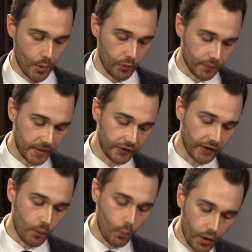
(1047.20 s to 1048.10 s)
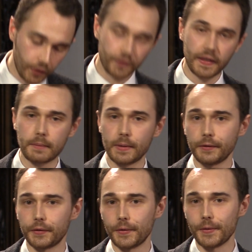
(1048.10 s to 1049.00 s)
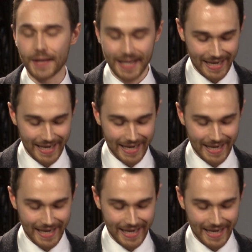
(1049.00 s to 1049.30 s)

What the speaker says: which means that one thing we'll need to do